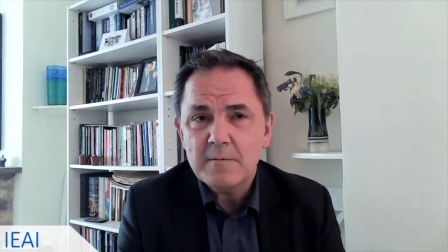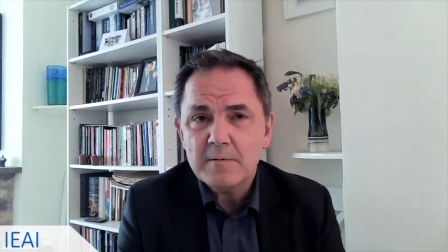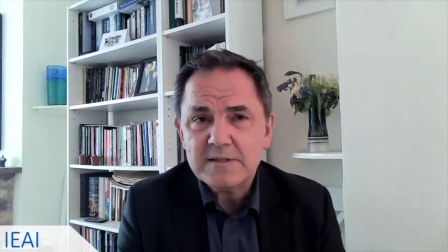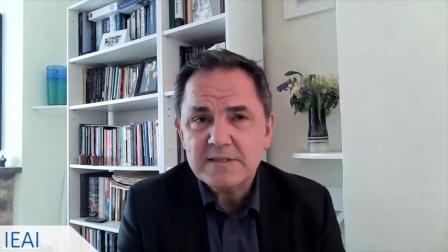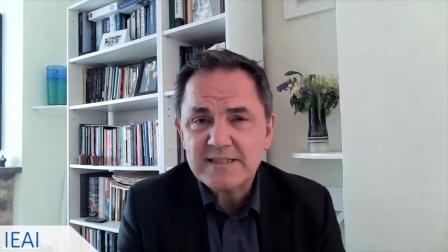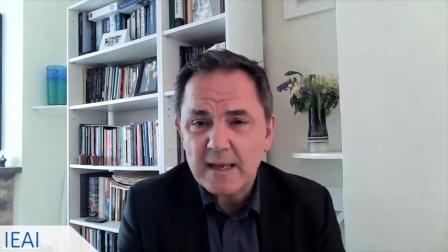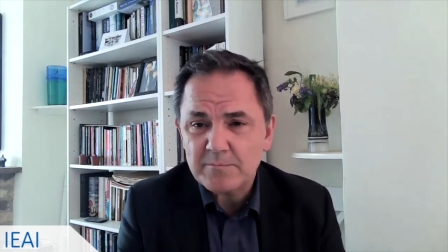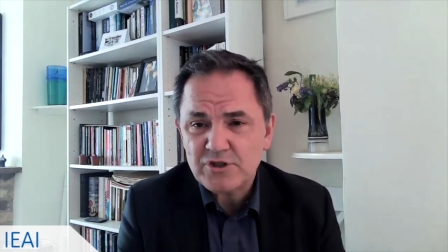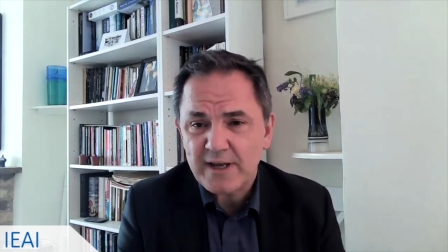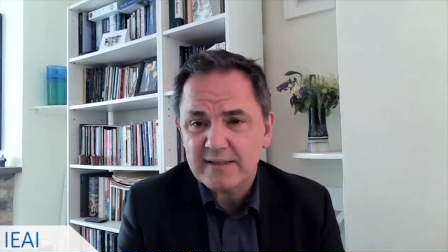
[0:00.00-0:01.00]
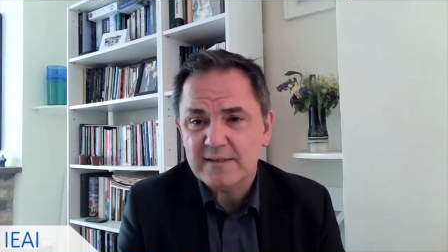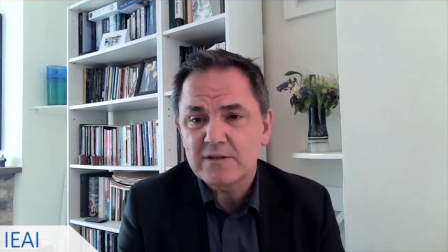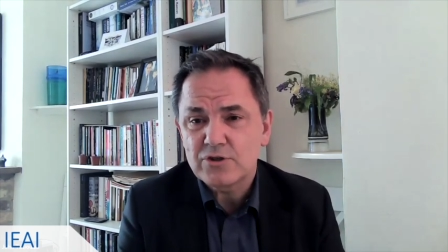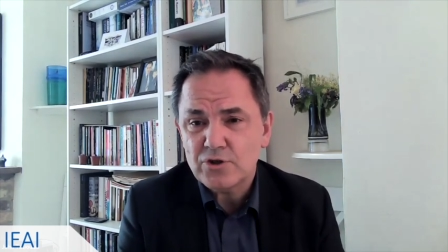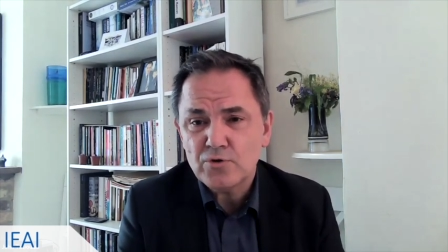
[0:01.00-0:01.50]
subject
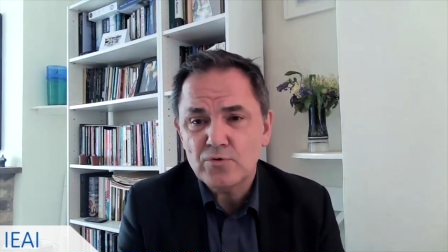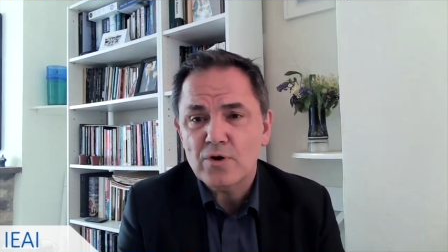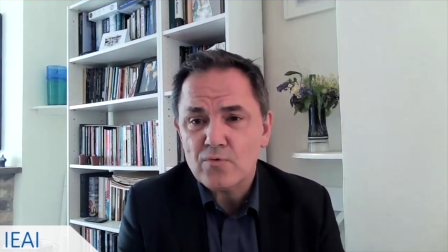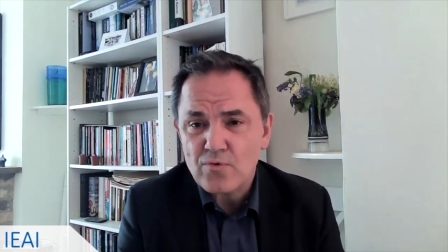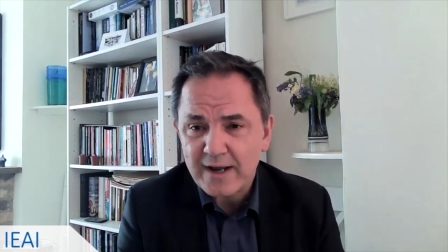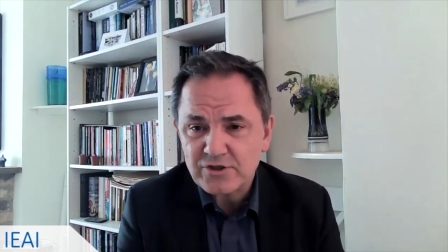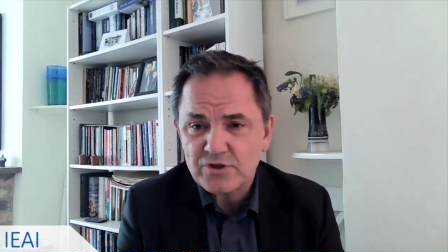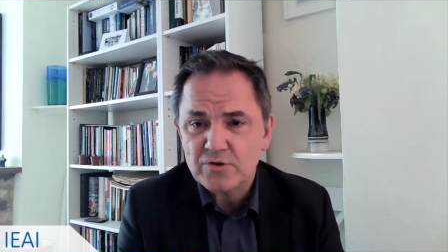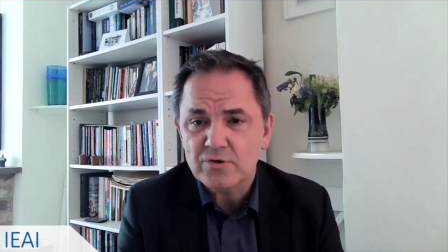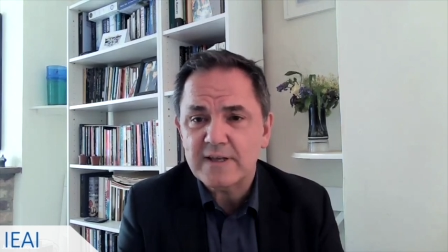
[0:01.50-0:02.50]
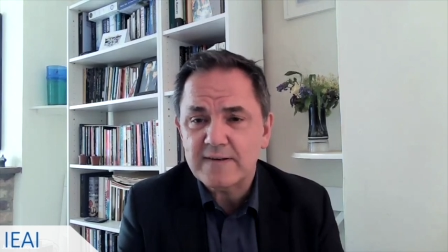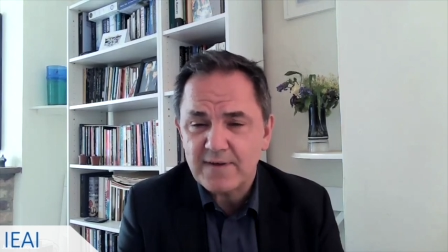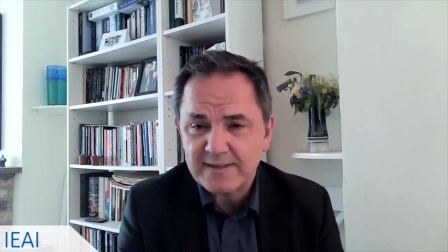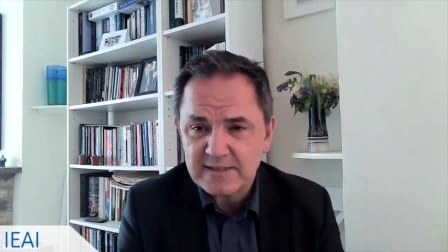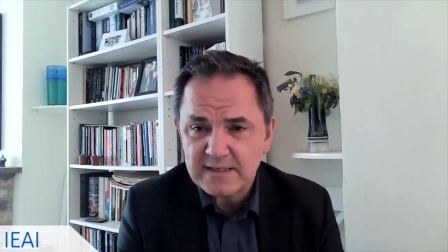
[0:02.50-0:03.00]
to rational
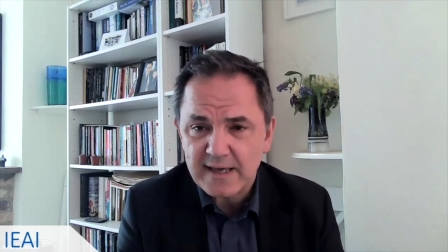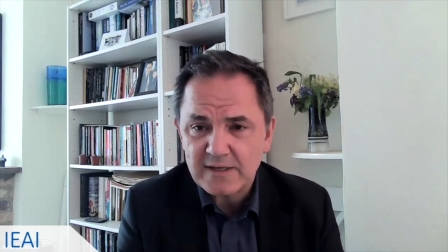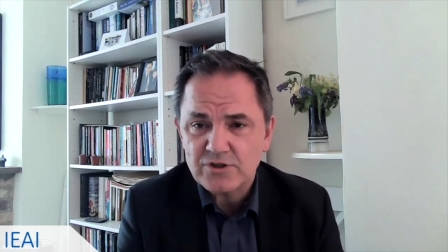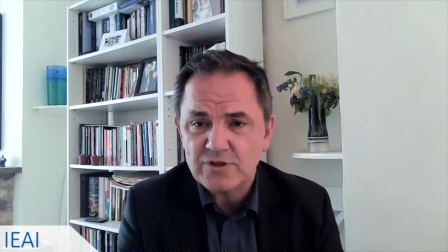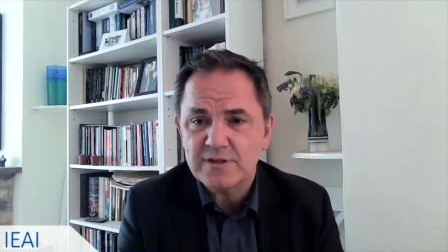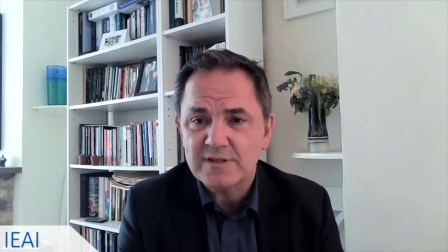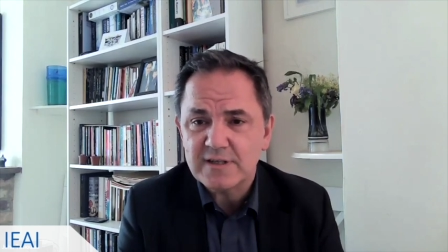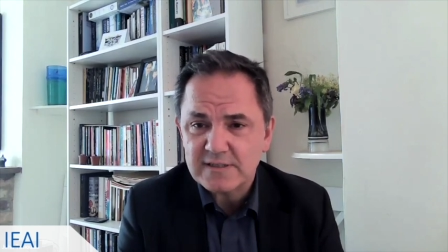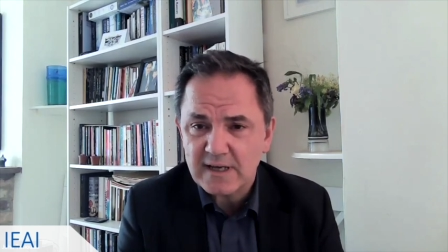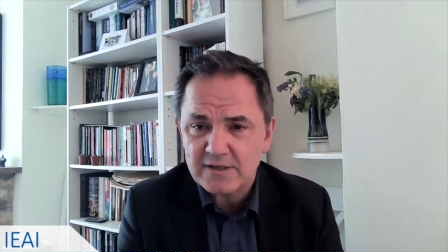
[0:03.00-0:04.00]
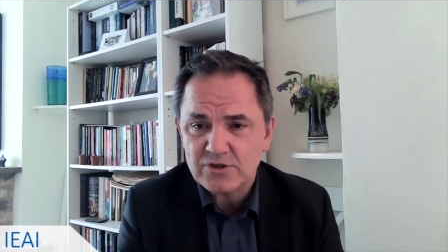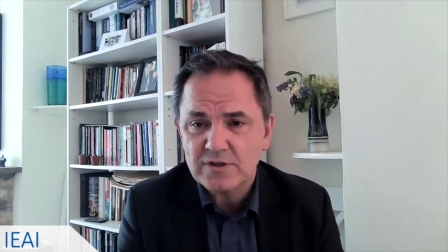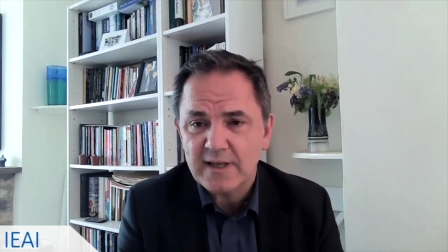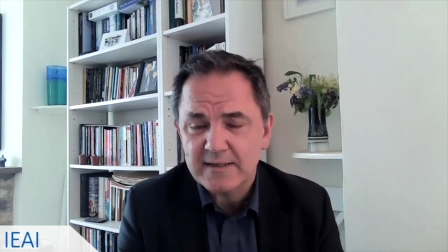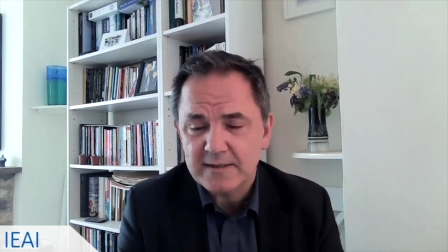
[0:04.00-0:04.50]
investigation, discussion,
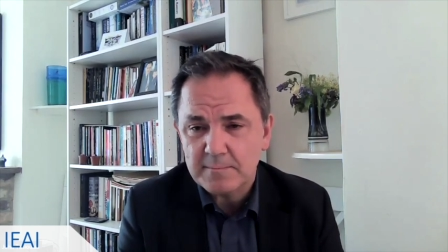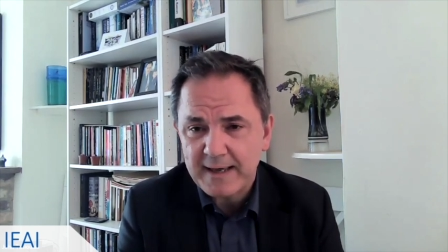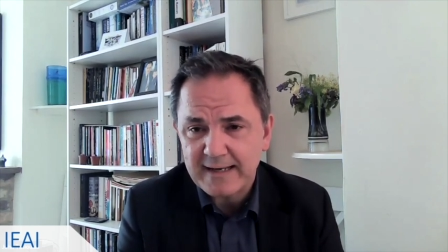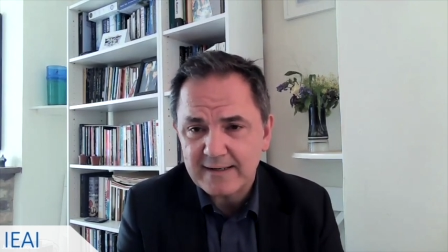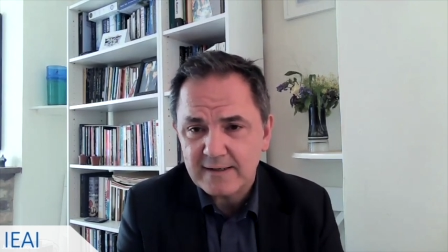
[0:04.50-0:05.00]
and debate.